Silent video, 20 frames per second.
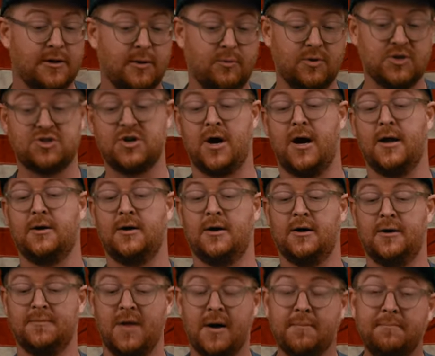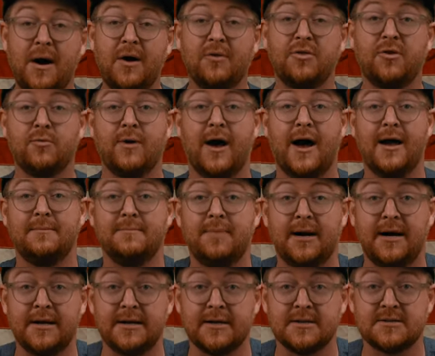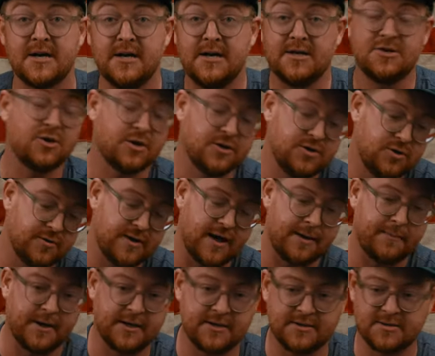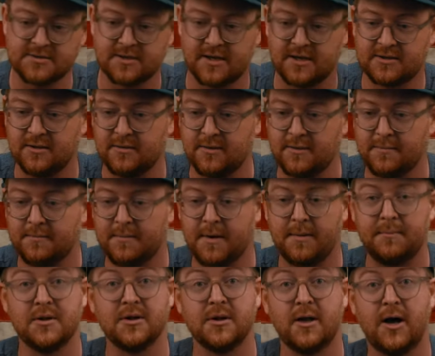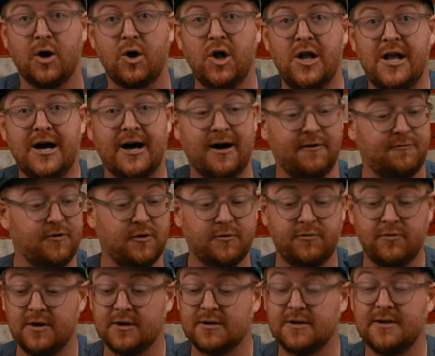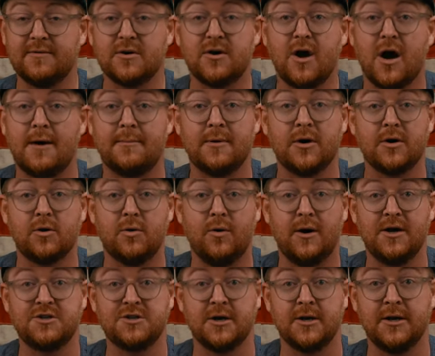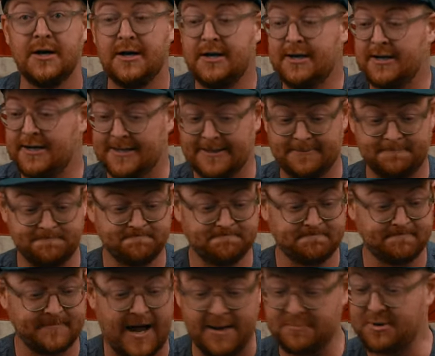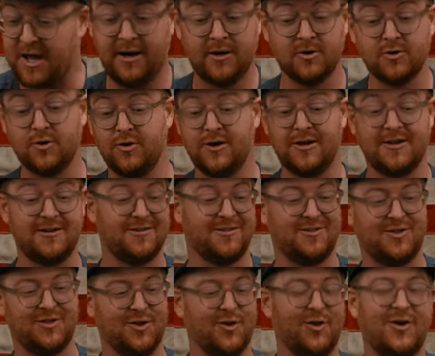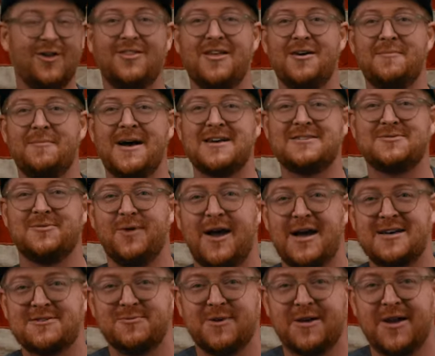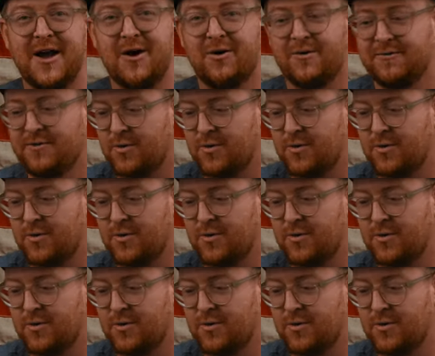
we shot about the Ride bindings. You can do that by selecting them below. Feel free to leave a comment or question. I'm kind of learning them as we go, of